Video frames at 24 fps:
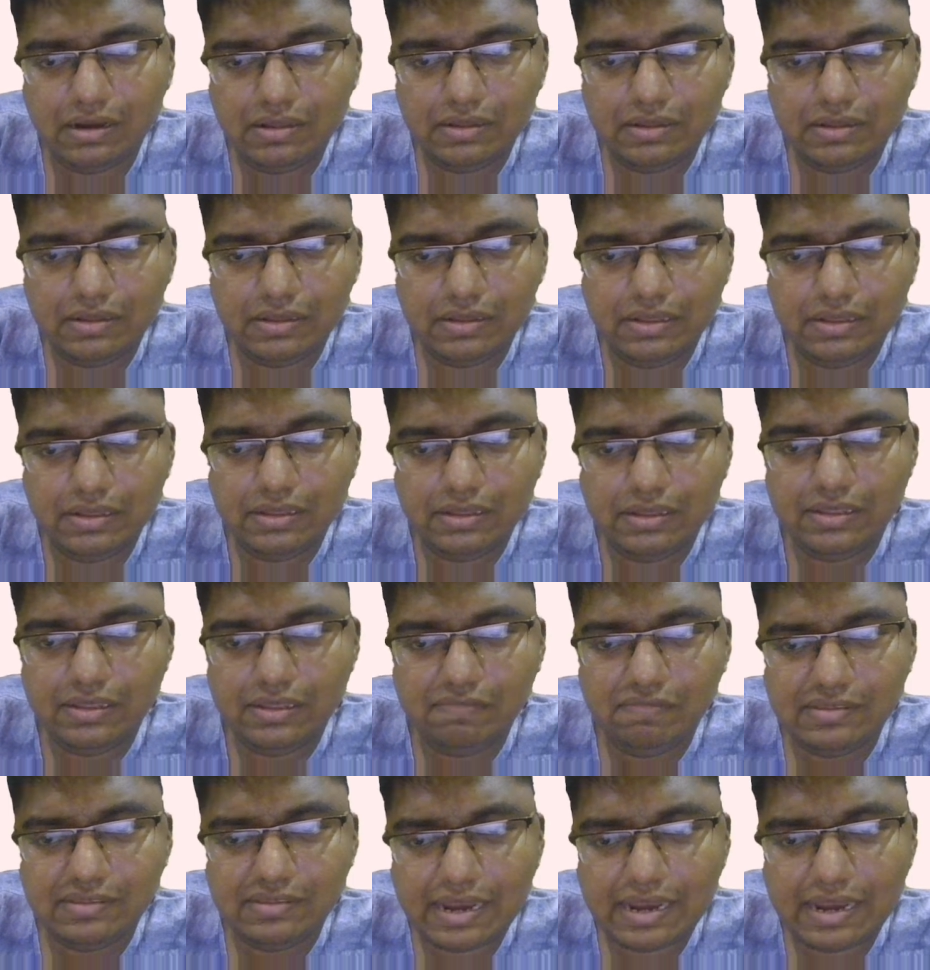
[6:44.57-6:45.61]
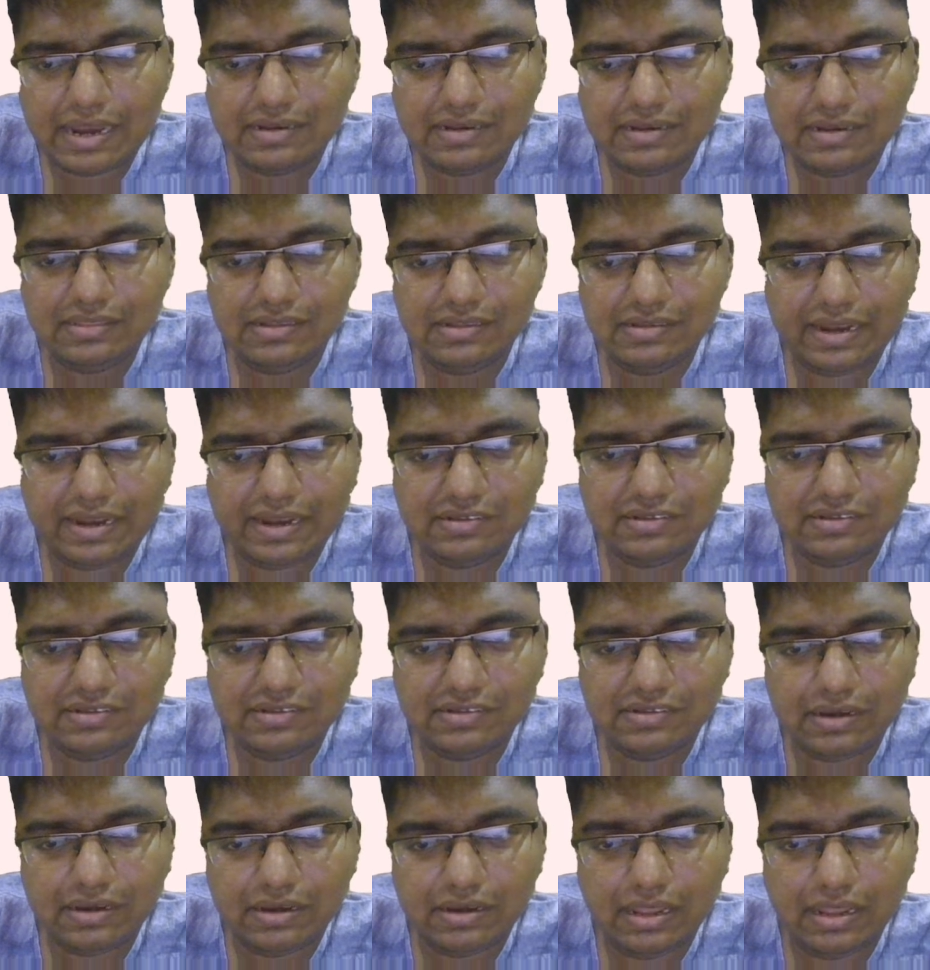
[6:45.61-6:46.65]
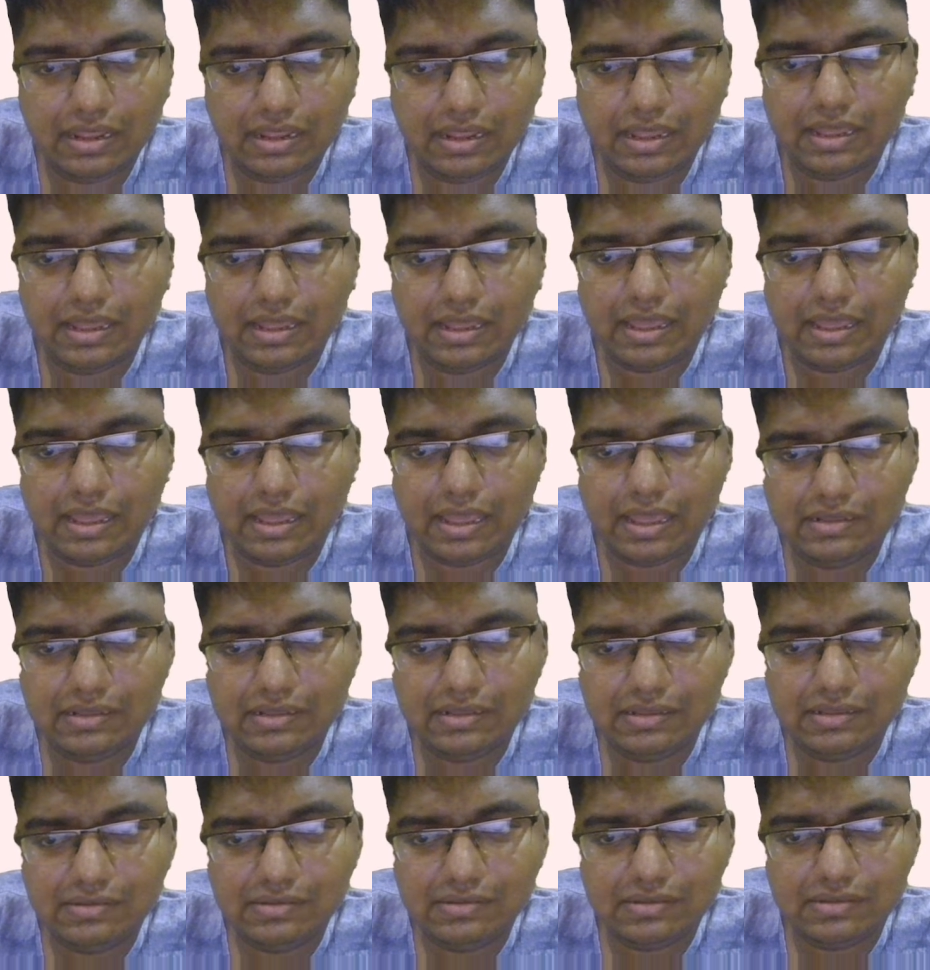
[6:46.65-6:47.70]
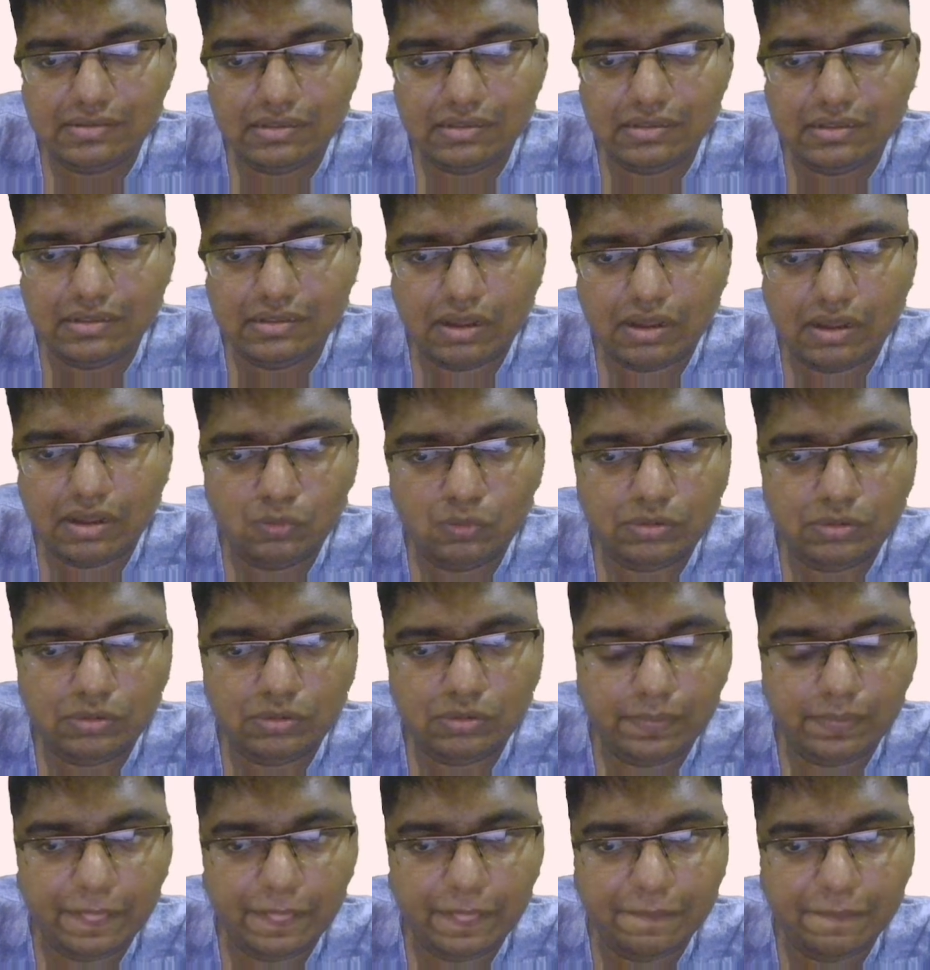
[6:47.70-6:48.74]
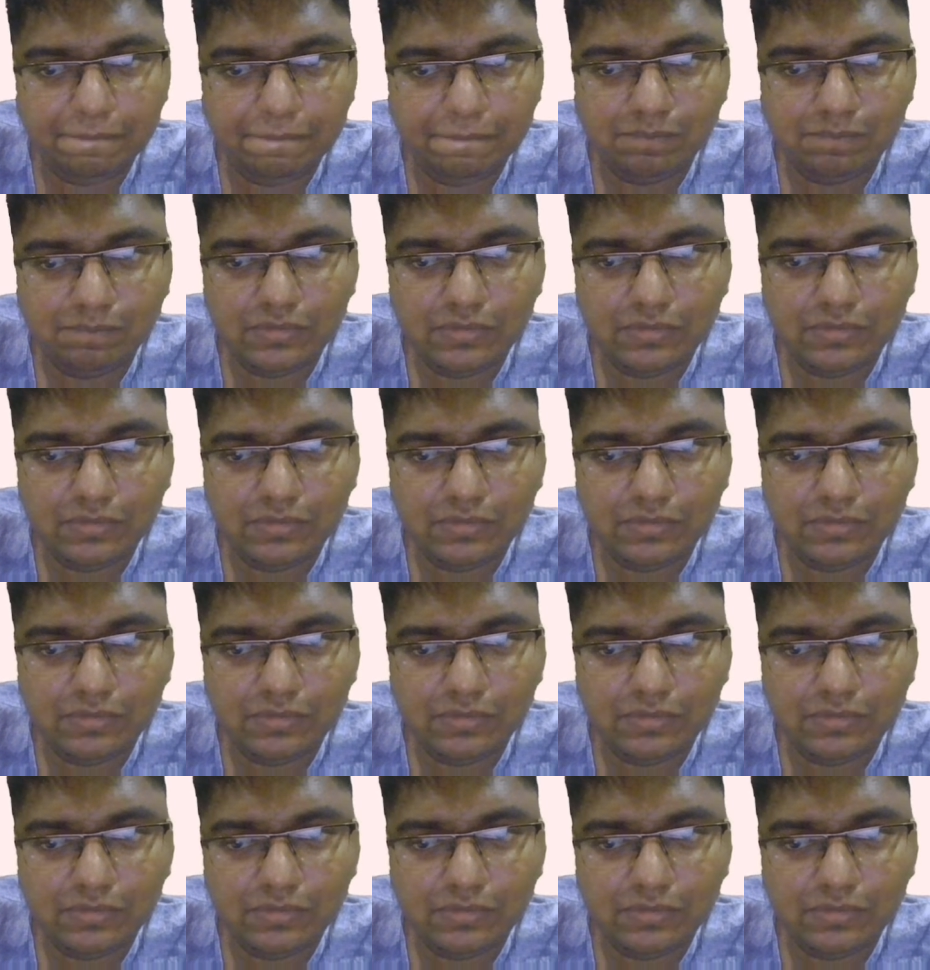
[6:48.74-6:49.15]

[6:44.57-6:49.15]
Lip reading: if this action this direction, and this is out, right?